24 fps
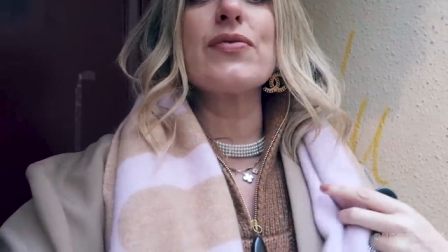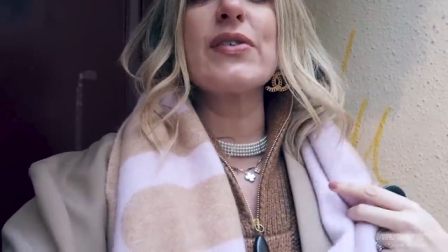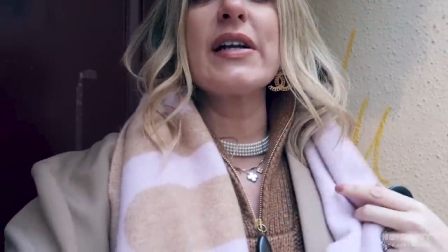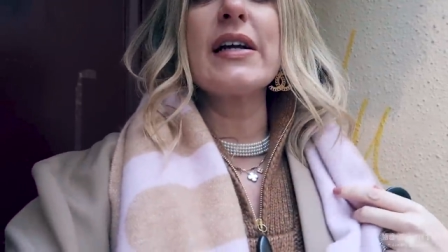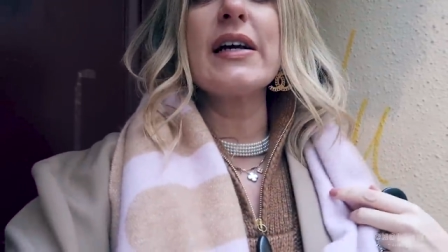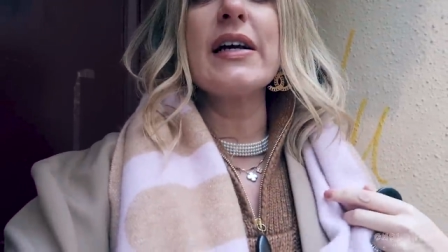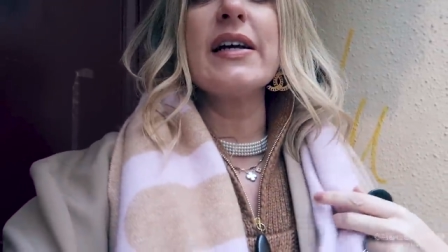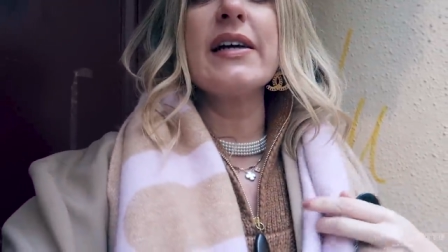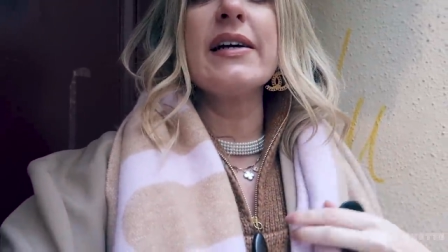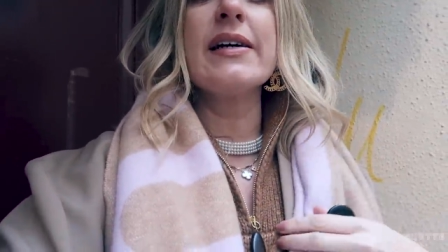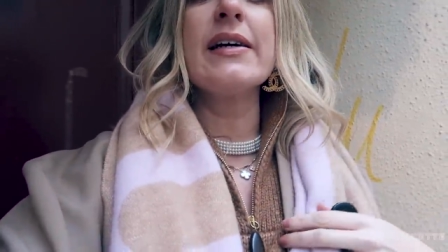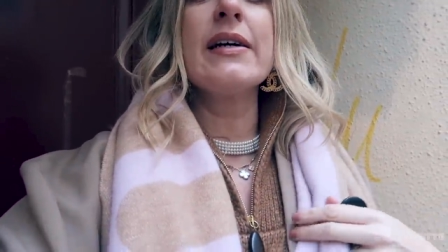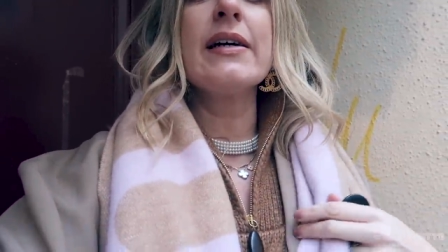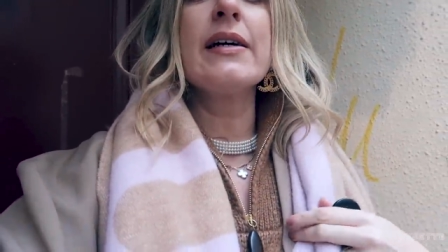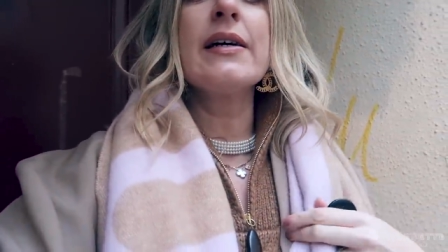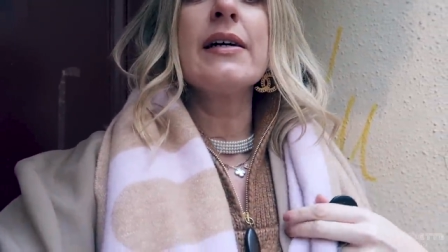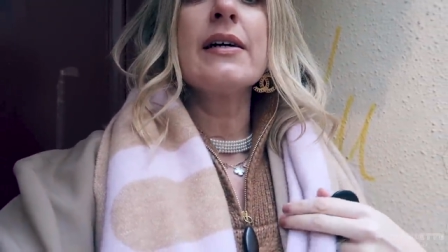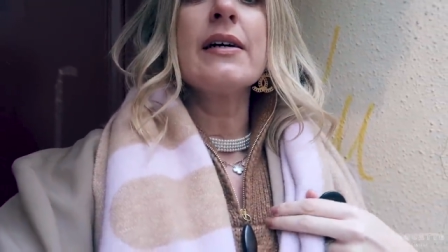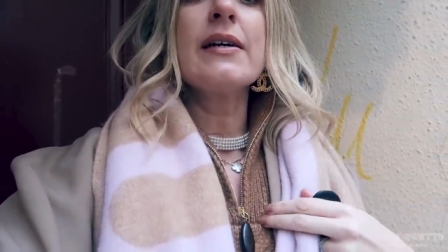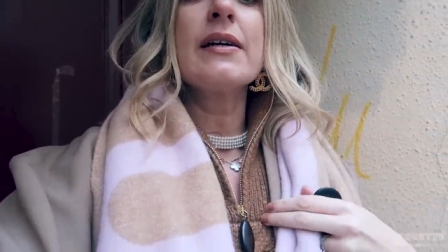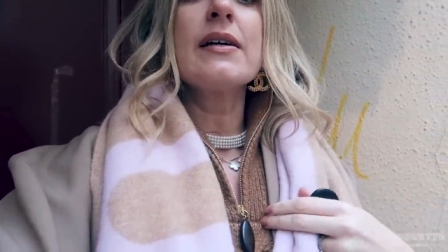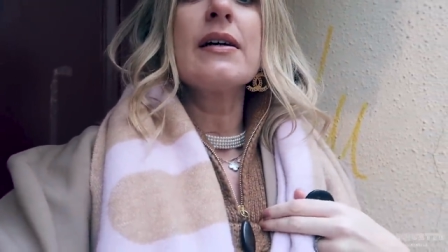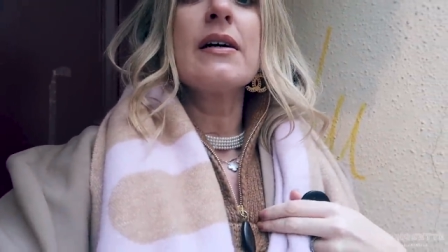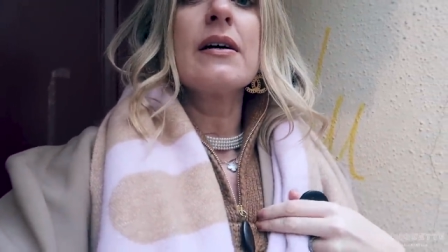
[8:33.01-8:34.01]
really
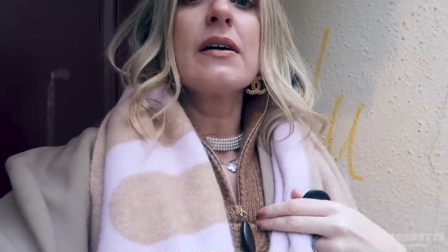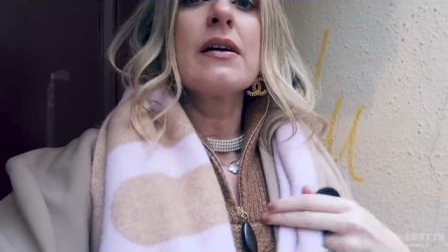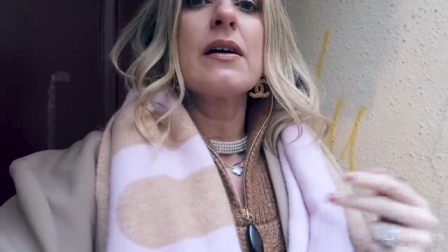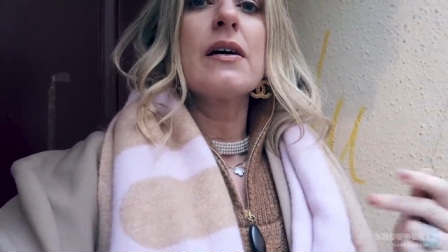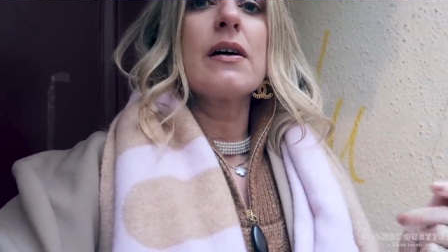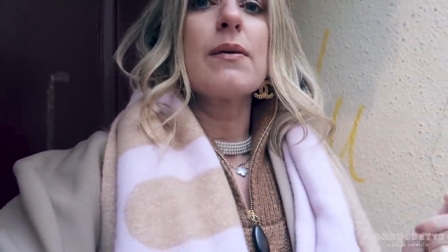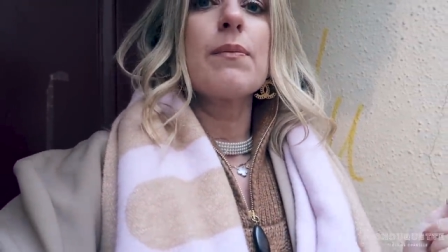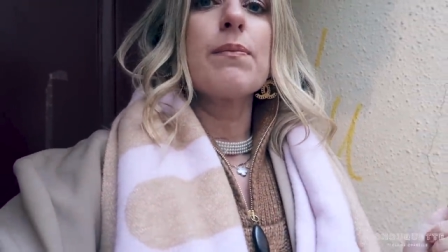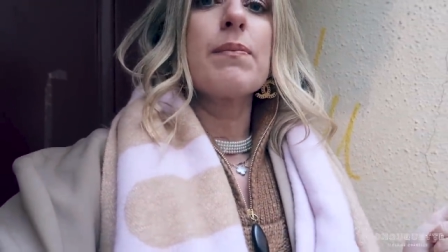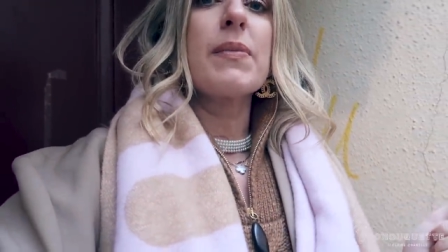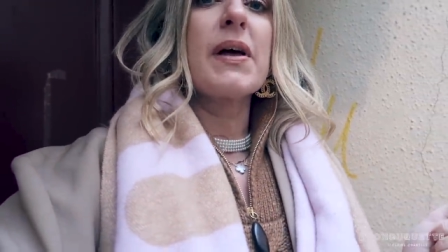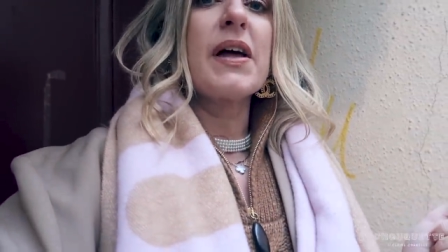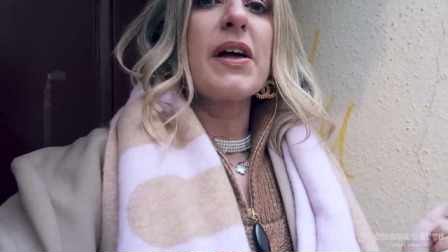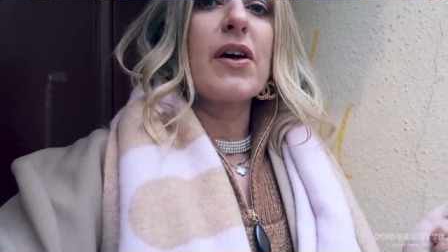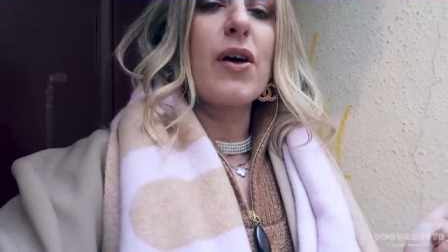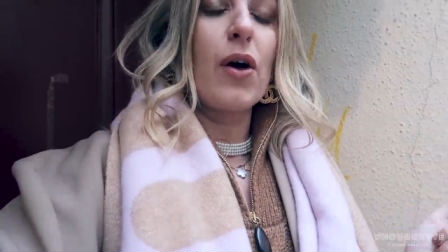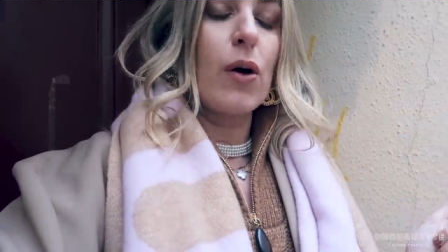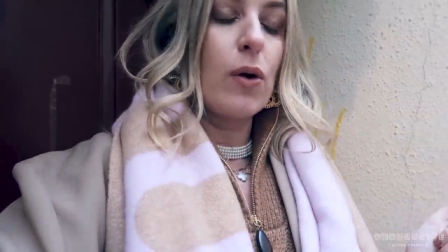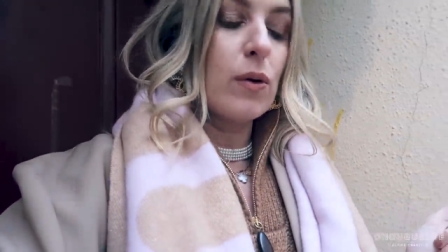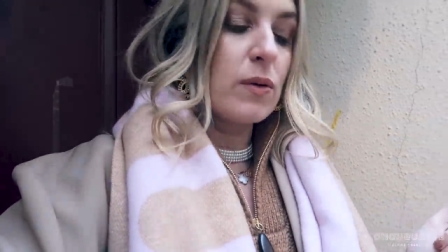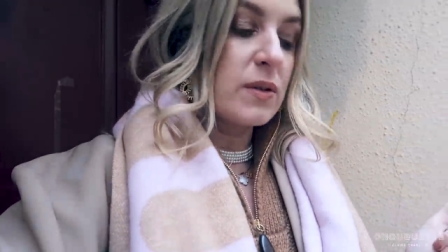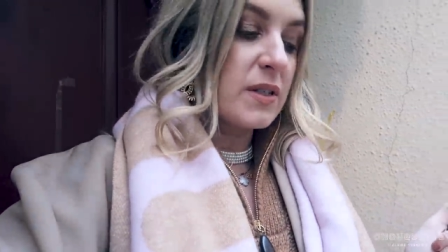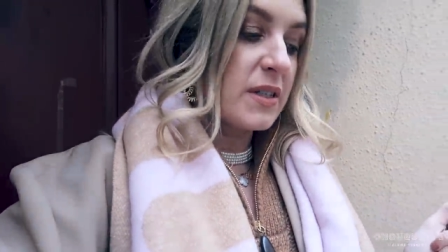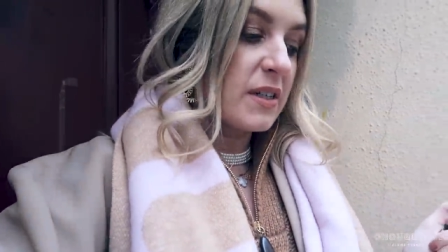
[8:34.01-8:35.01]
been
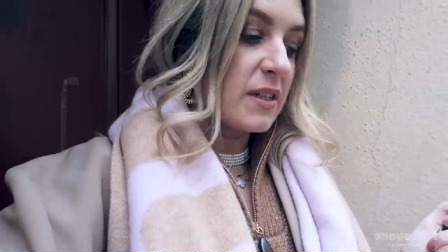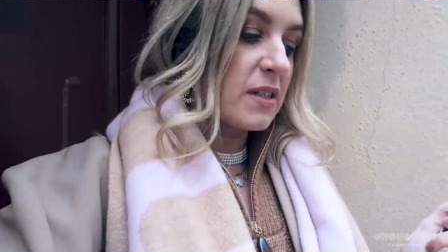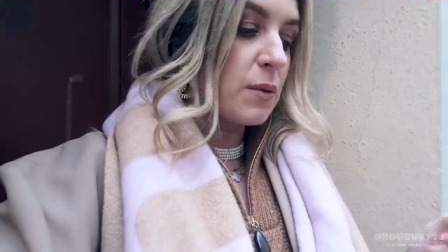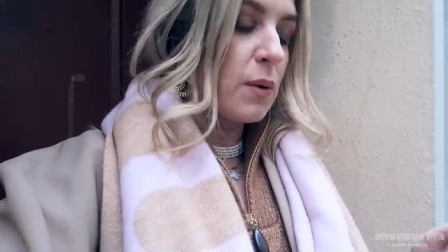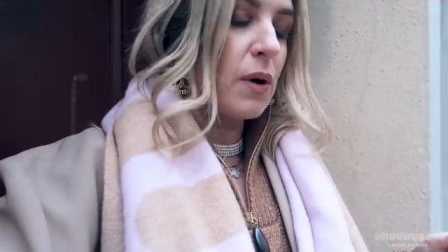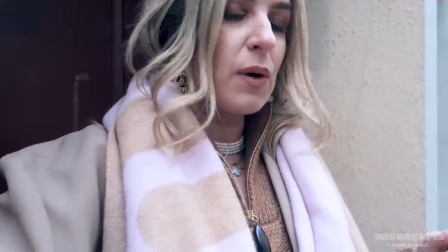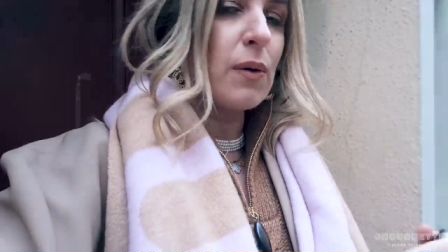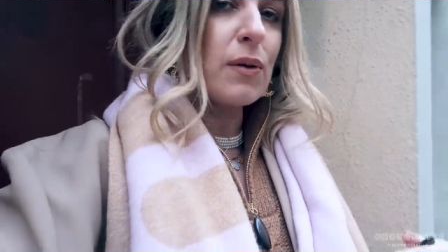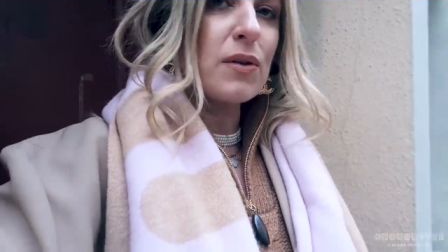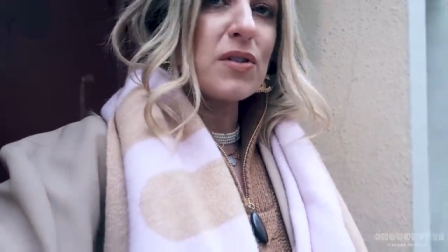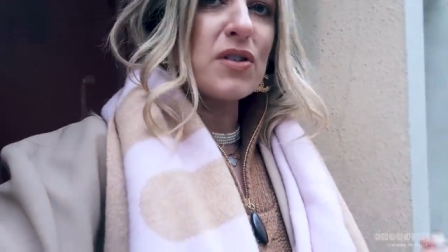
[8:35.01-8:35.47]
cozy as well.